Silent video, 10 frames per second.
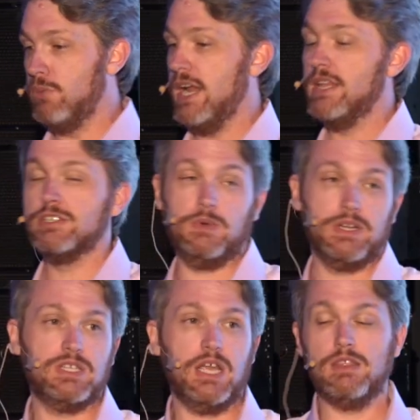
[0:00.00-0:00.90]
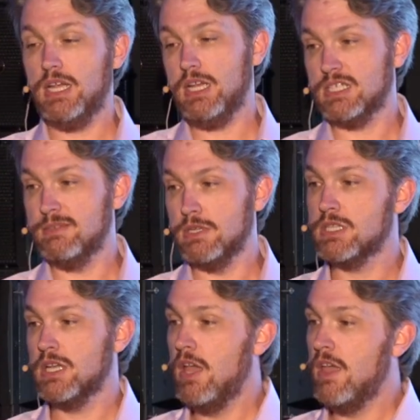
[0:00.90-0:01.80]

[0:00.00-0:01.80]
brands to understand their customers.